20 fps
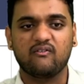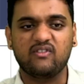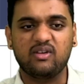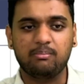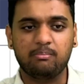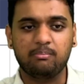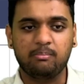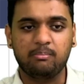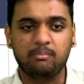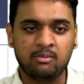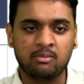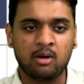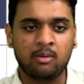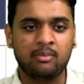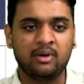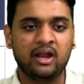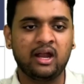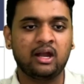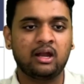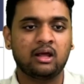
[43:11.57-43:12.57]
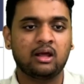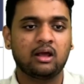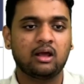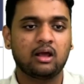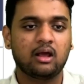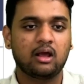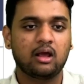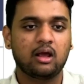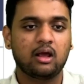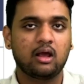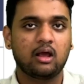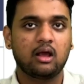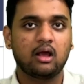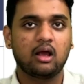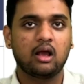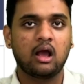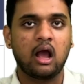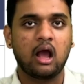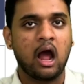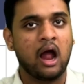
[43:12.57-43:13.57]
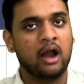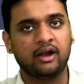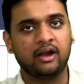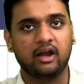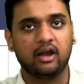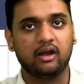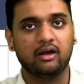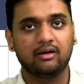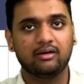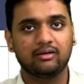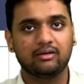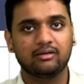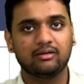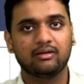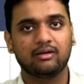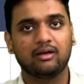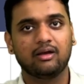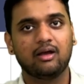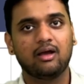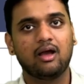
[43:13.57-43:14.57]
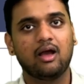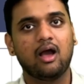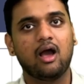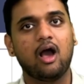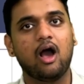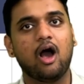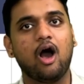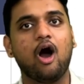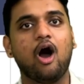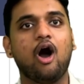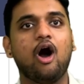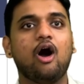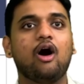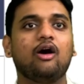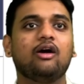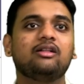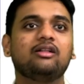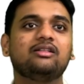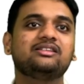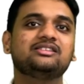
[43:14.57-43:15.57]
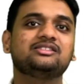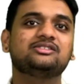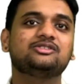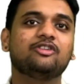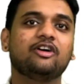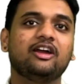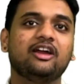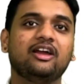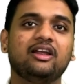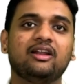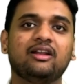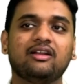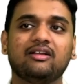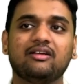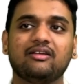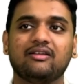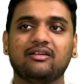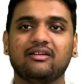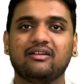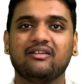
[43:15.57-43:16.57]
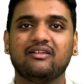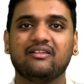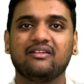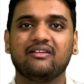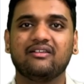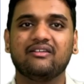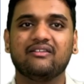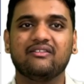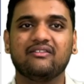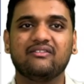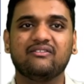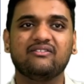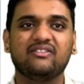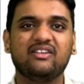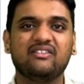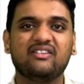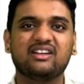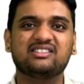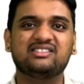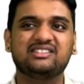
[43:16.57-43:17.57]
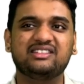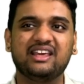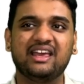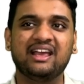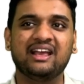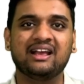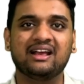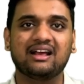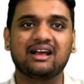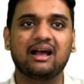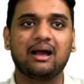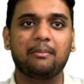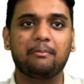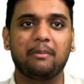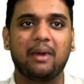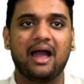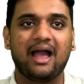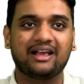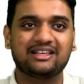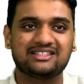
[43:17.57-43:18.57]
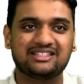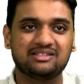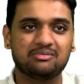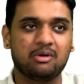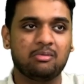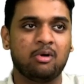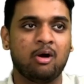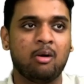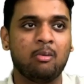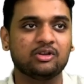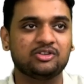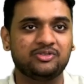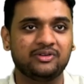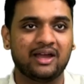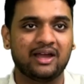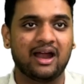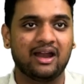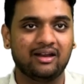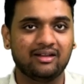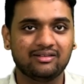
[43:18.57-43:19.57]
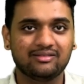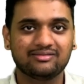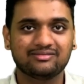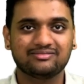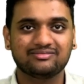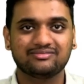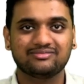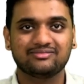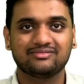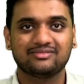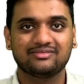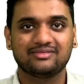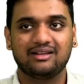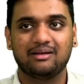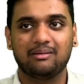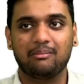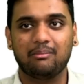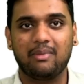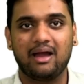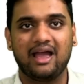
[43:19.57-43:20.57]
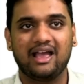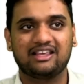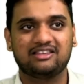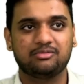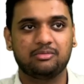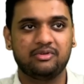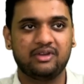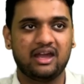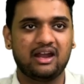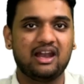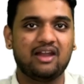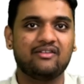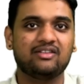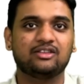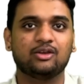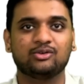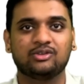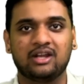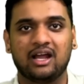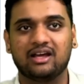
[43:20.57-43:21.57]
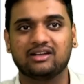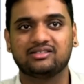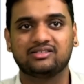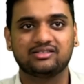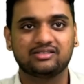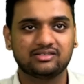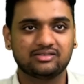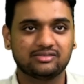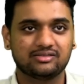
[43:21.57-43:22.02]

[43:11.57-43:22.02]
The minimum need 100. All this while we were seeing maximum how much we had. Maximum we had 11,000 hours.